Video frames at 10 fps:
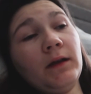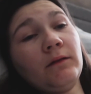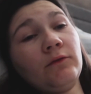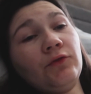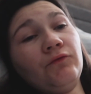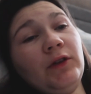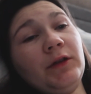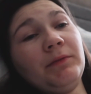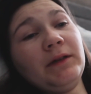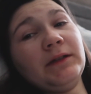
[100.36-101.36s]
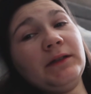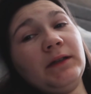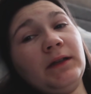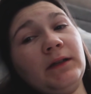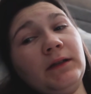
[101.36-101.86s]
I haven't got really planned
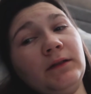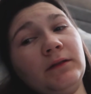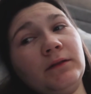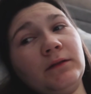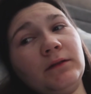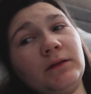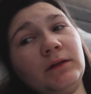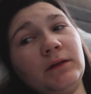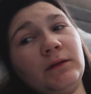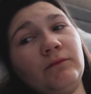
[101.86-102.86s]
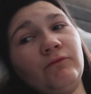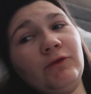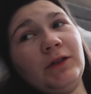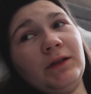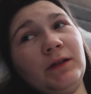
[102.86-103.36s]
today. Um,
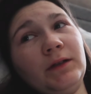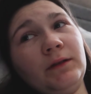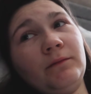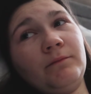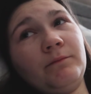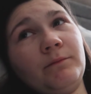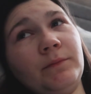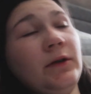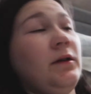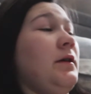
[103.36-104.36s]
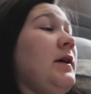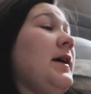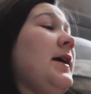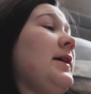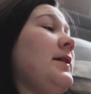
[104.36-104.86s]
really. But
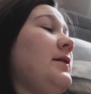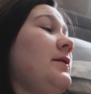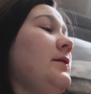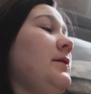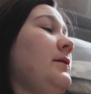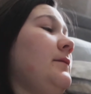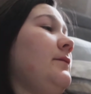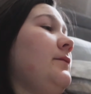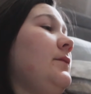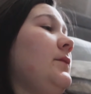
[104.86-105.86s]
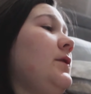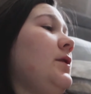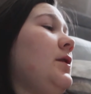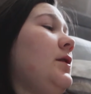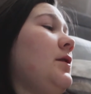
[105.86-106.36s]
hey.
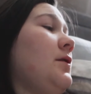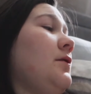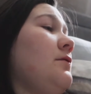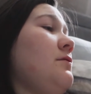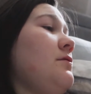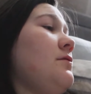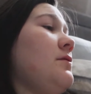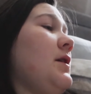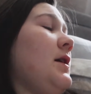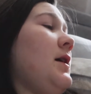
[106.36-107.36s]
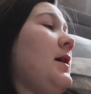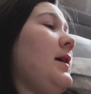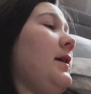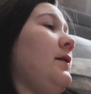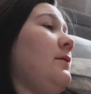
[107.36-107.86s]
No.
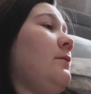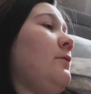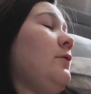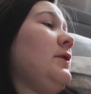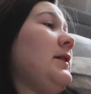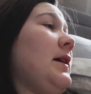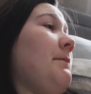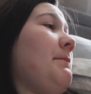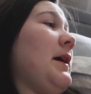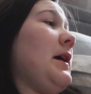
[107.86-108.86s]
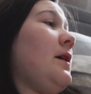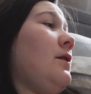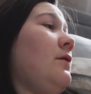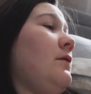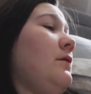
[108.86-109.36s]
Hey. What's that
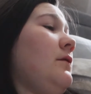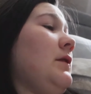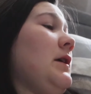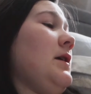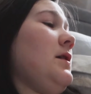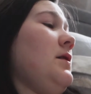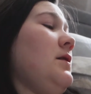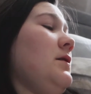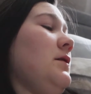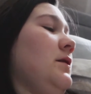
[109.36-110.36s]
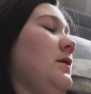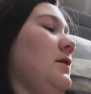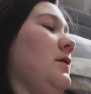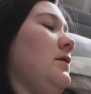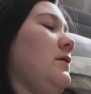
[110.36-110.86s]
about? Hey.
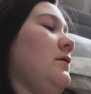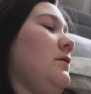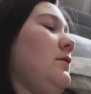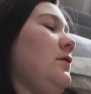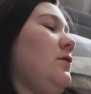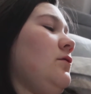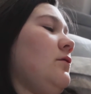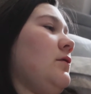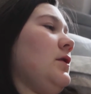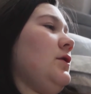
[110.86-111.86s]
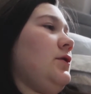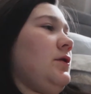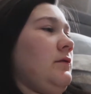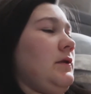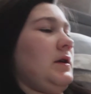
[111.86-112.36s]
Who are you talking
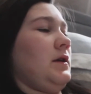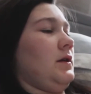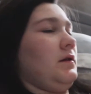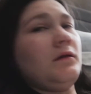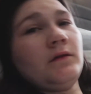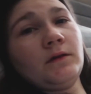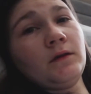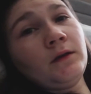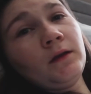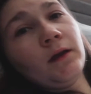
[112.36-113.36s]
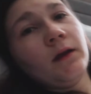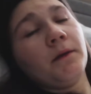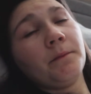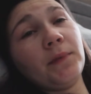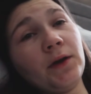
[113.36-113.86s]
to, eh?
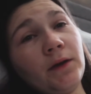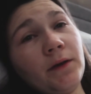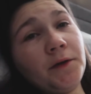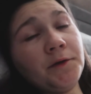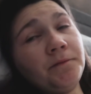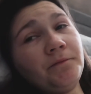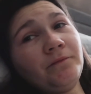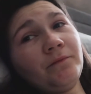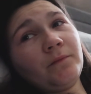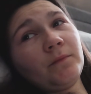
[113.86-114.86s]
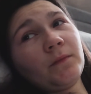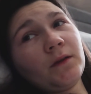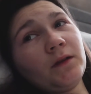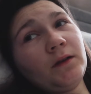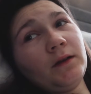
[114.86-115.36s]
But, um,
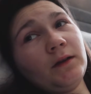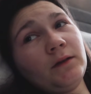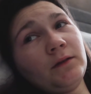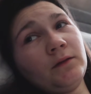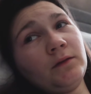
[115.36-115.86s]
yeah.